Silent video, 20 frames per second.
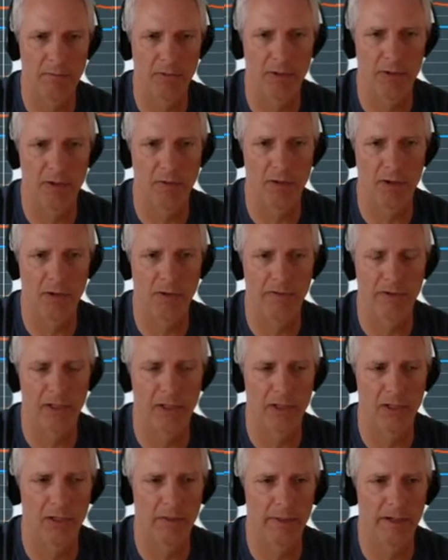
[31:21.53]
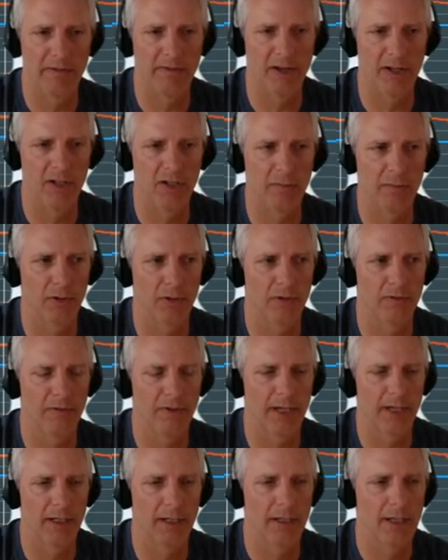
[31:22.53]
we're going over a little bit of volume
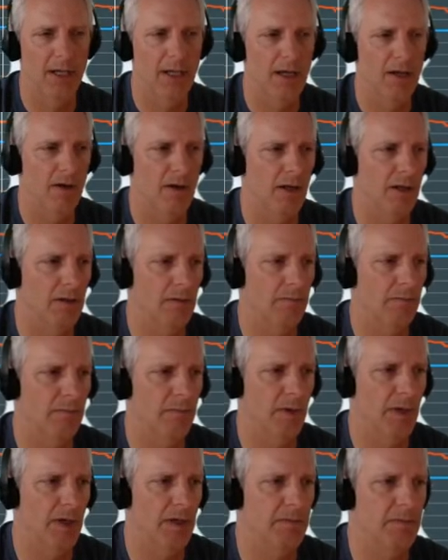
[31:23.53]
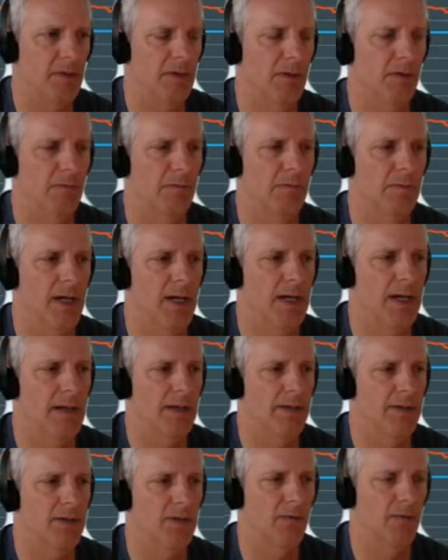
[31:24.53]
profile, um, uh, you know, uh,
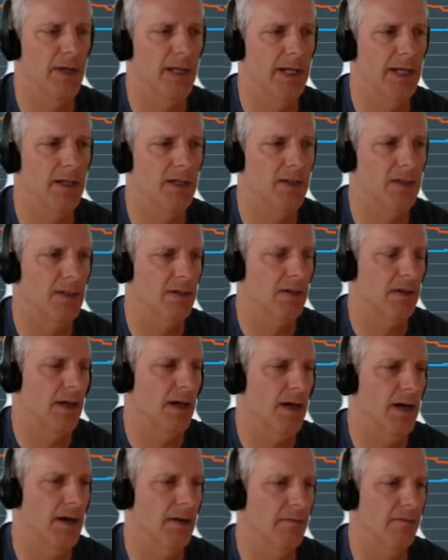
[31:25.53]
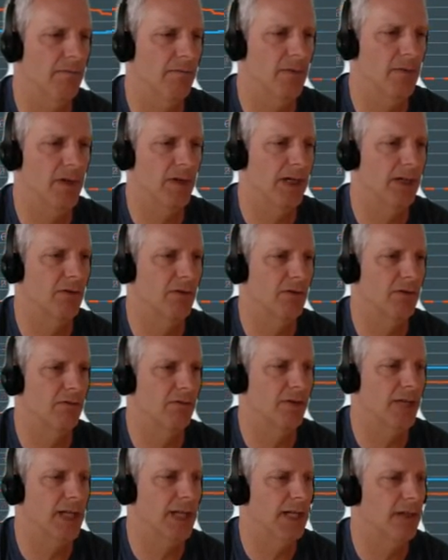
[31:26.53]
swings. Um, we're not going over
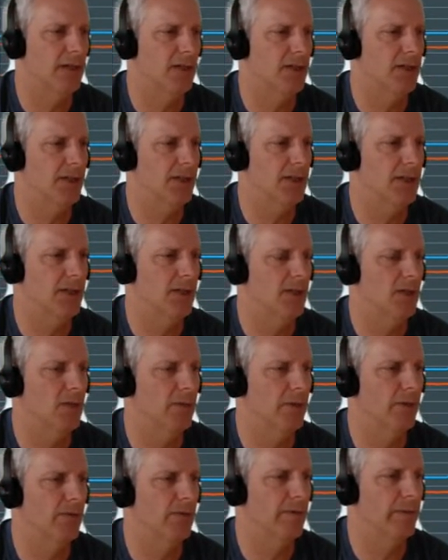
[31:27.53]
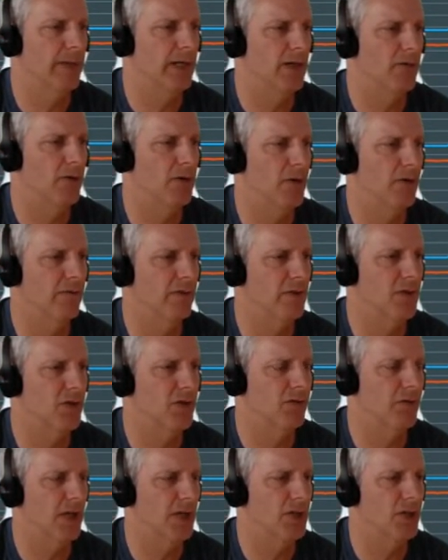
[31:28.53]
candlesticks in here, but we've been going over
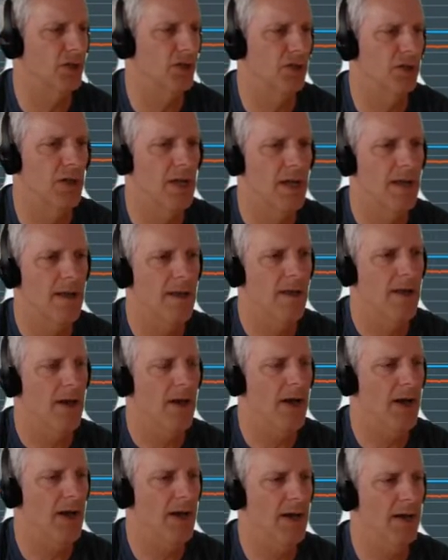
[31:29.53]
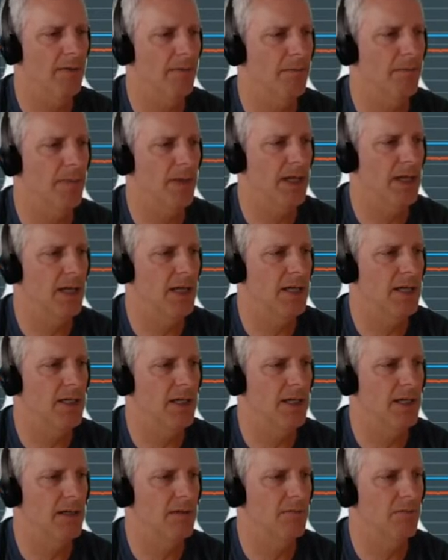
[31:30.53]
structure, uh, and
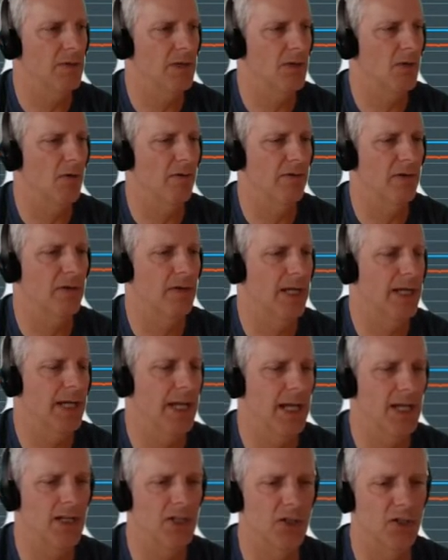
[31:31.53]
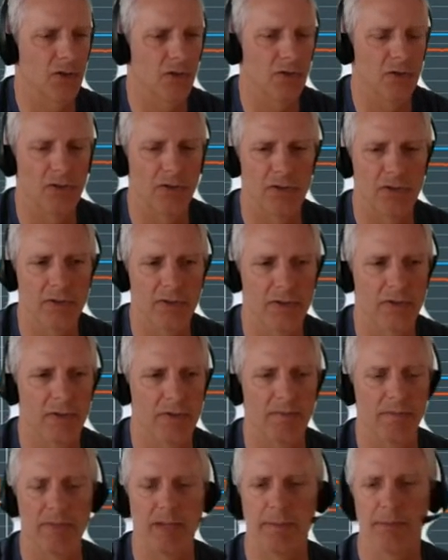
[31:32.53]
uh, we go over like head and shoulders, or
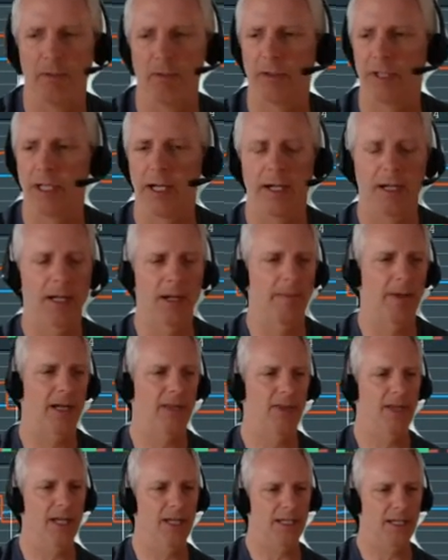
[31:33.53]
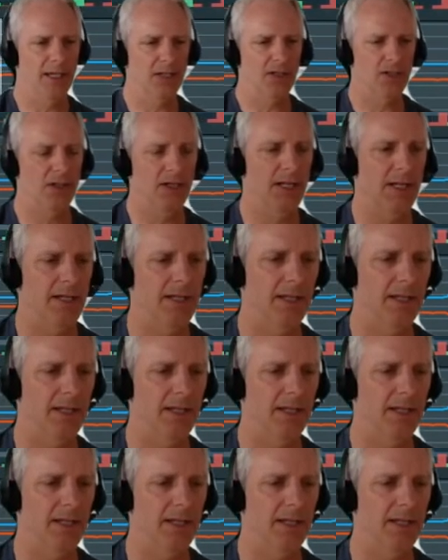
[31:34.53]
people were talking about that yesterday,